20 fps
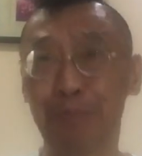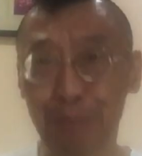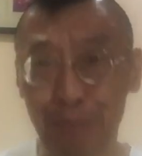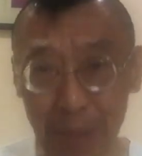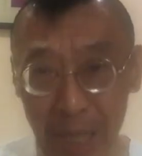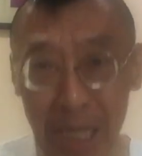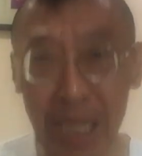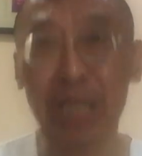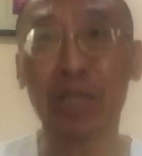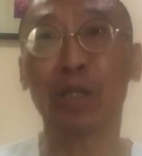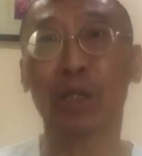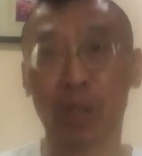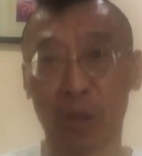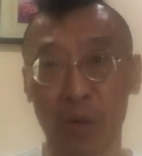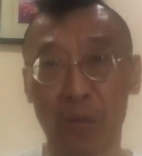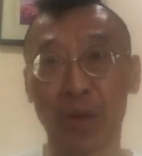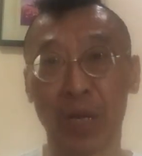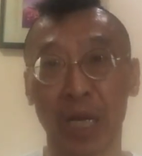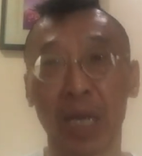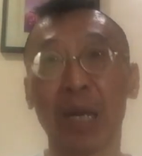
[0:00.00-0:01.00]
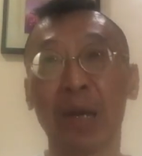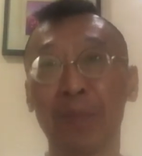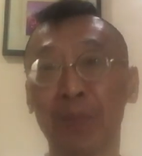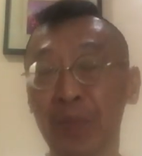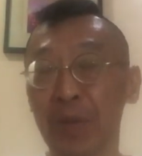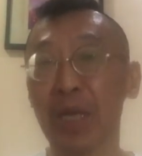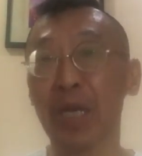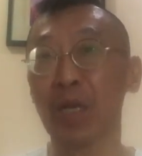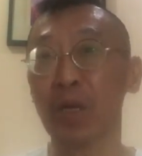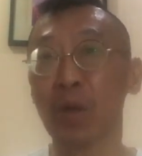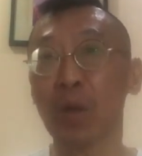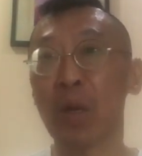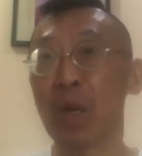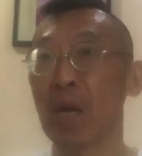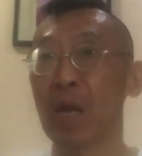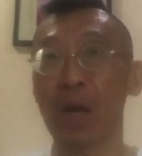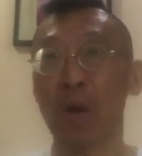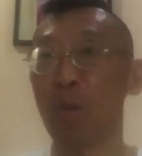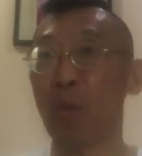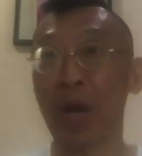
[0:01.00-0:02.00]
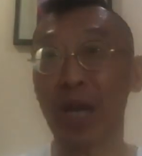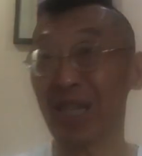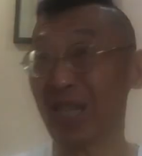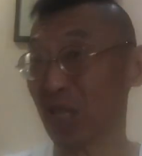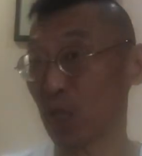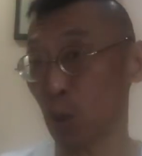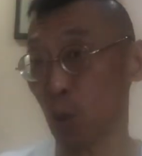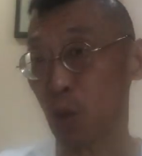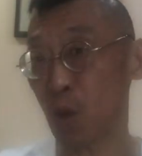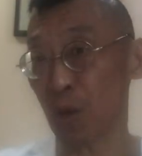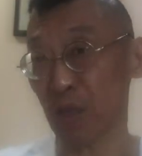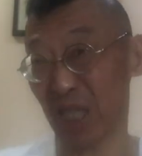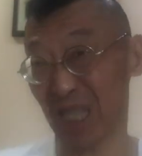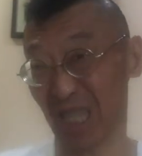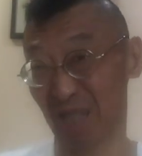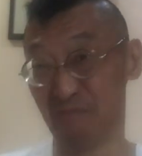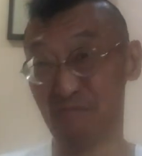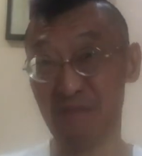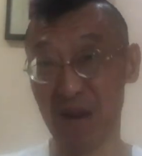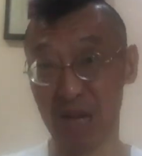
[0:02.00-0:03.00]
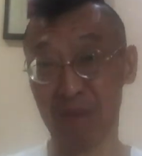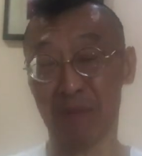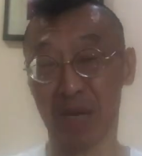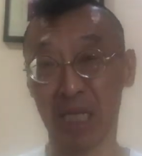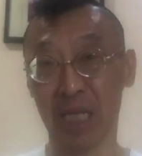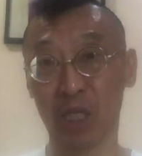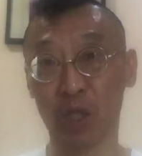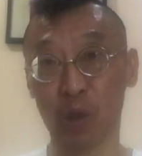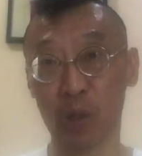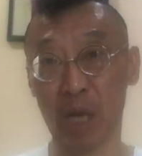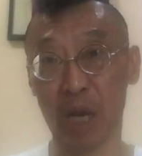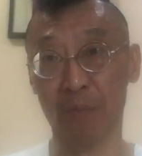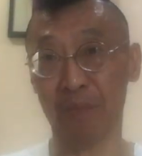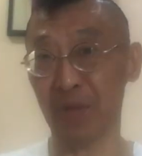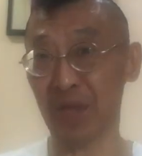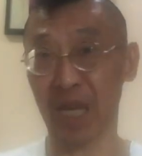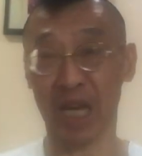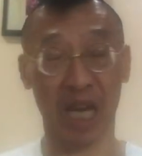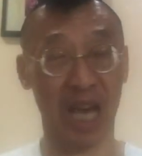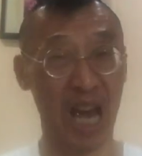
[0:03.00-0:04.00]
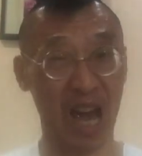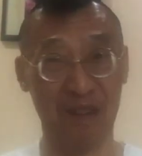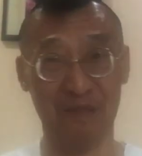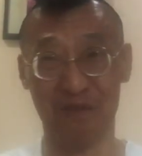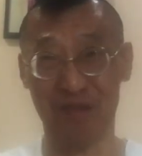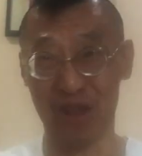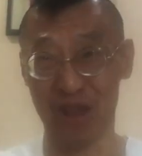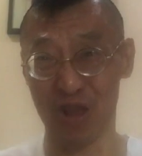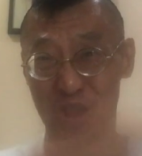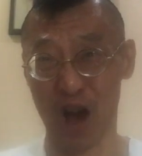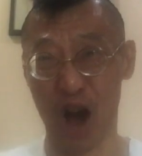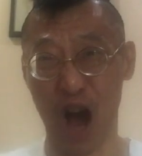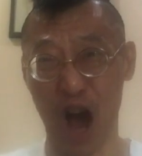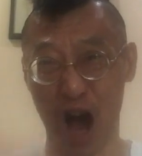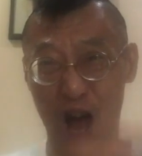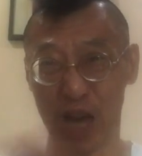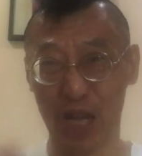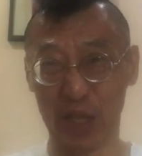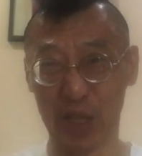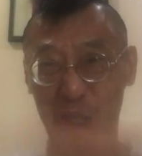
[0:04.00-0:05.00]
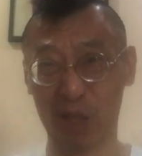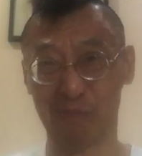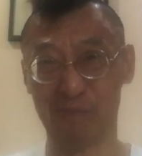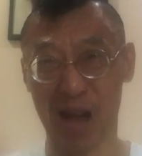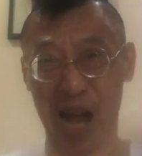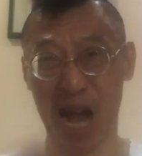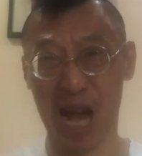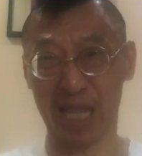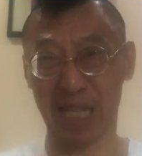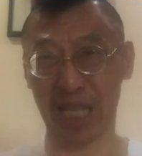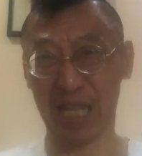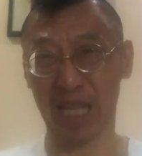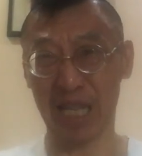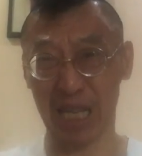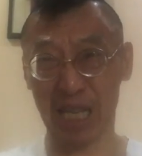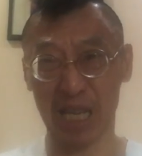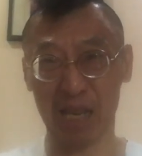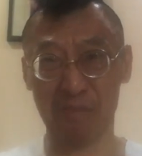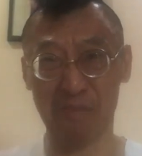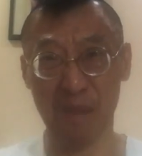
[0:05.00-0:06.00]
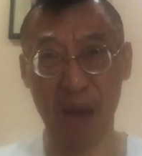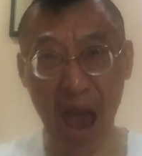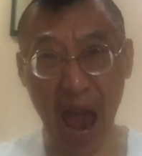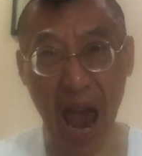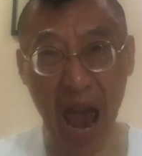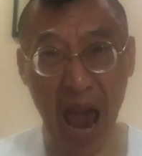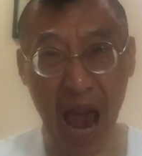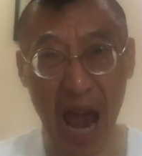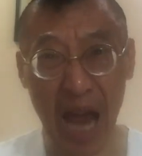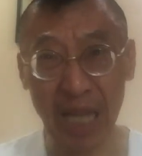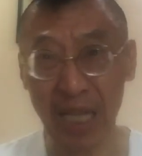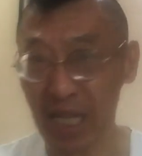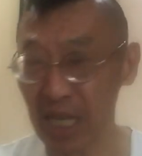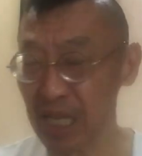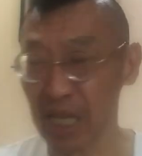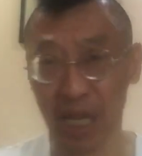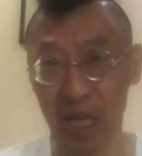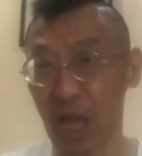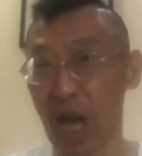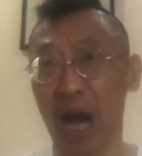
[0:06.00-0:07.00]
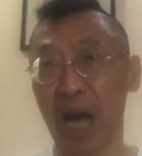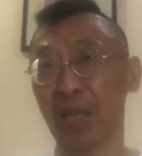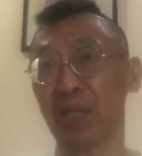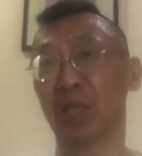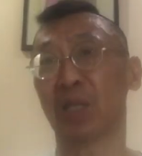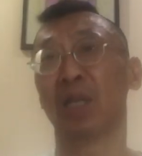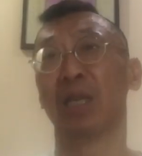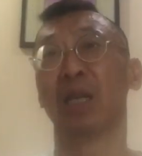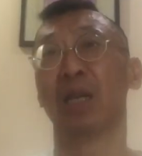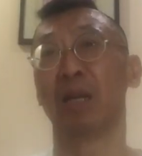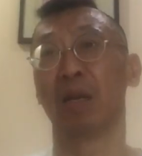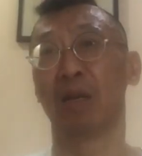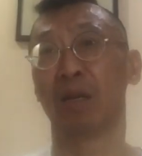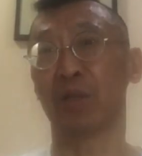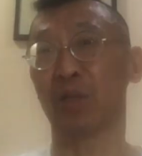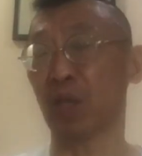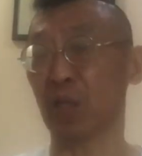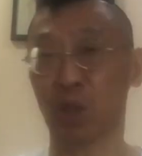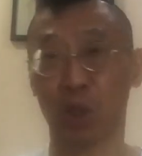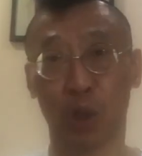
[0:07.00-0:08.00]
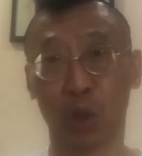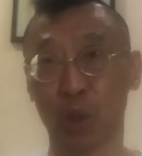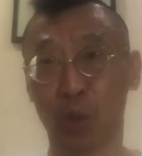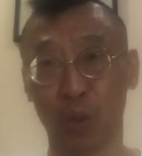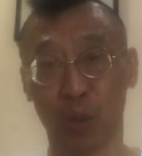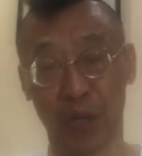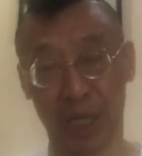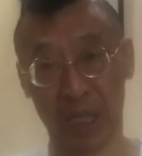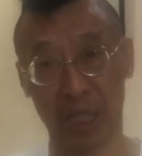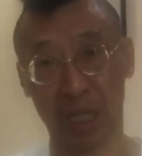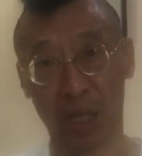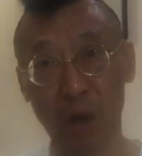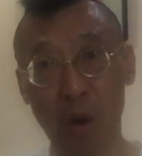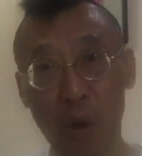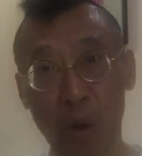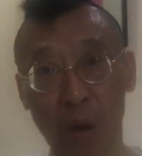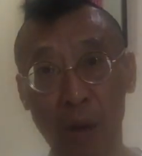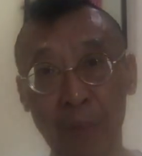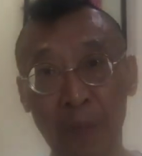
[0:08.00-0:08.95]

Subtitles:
billion, you know, where the so-called smart money took up, they have lost money, man, in the last just 2 weeks ago,